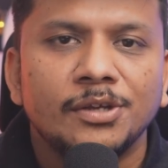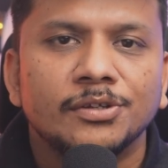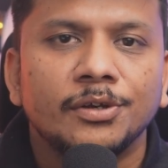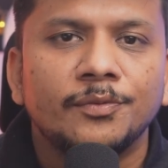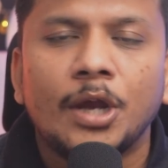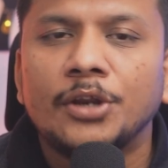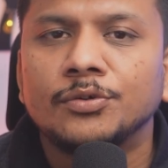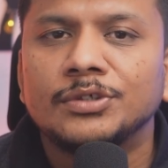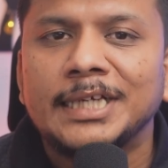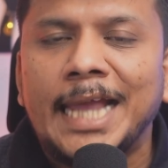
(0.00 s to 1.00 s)
so if you are
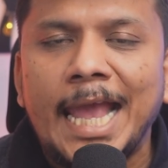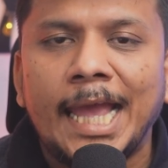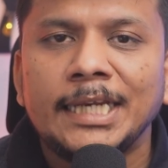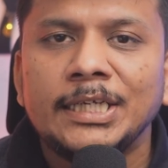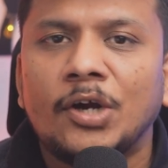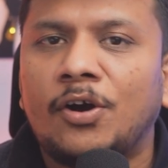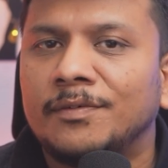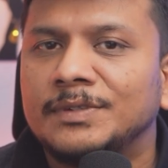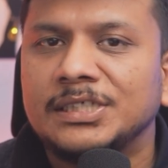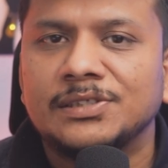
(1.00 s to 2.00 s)
using any
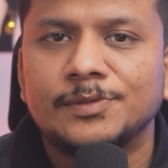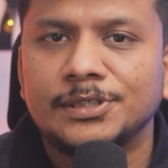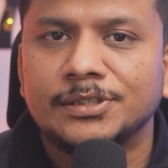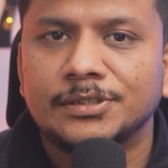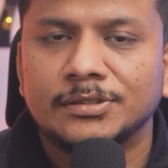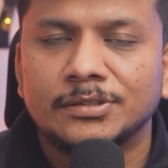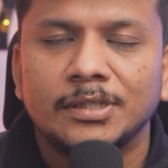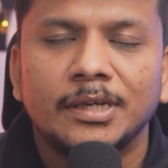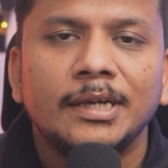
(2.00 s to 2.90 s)
of these versions,